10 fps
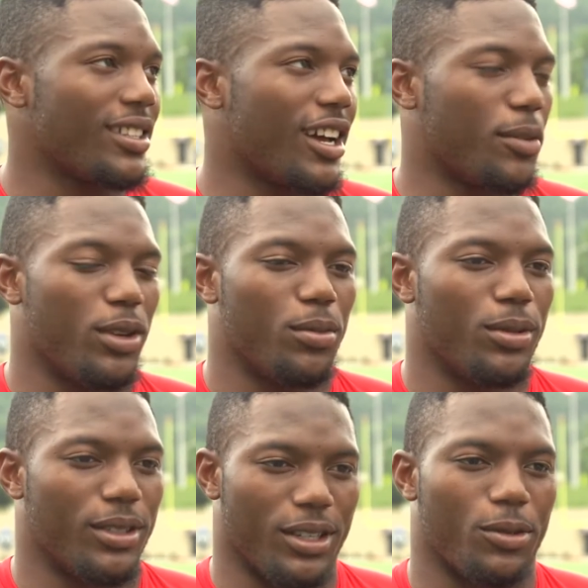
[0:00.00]
lot of
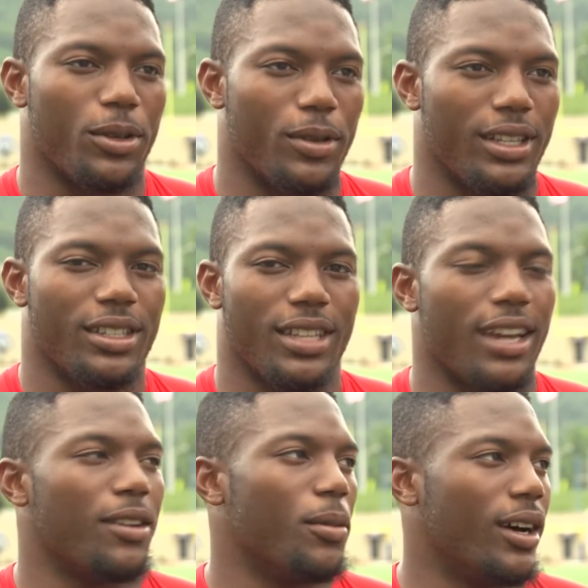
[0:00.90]
people. So we're really
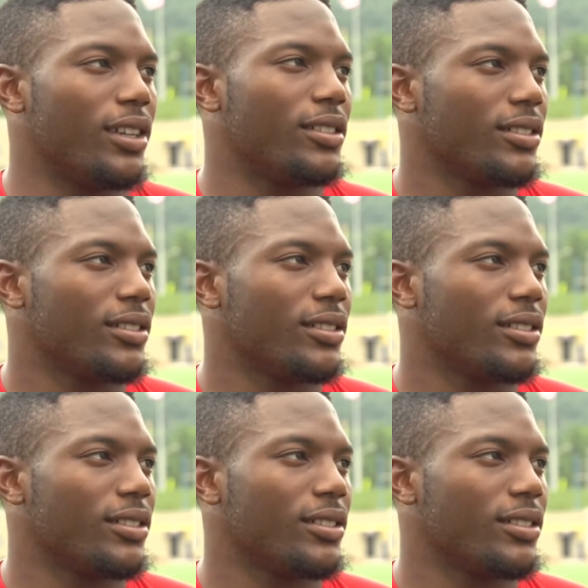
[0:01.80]
excited about it.